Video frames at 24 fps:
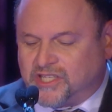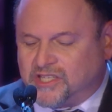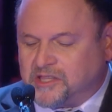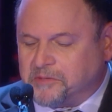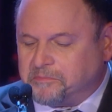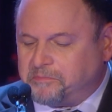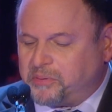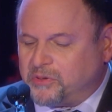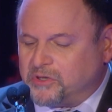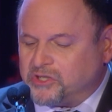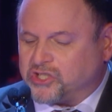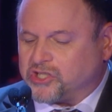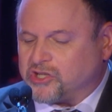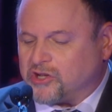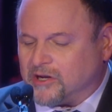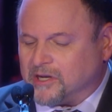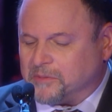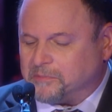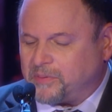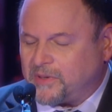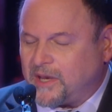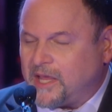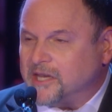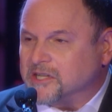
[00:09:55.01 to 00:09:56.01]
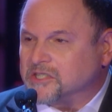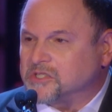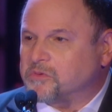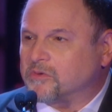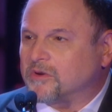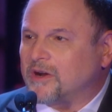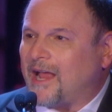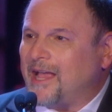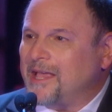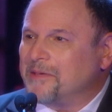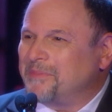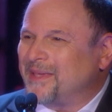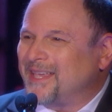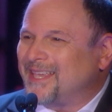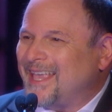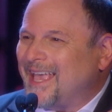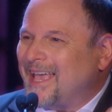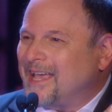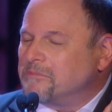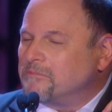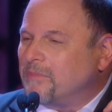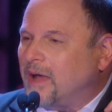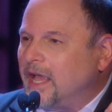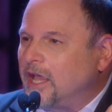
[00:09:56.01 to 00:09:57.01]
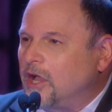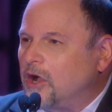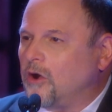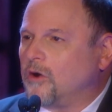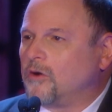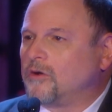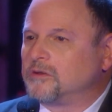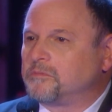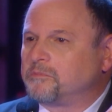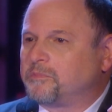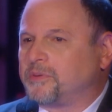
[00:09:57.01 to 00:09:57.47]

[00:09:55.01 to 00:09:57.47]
The Pushcart Players, where I began my own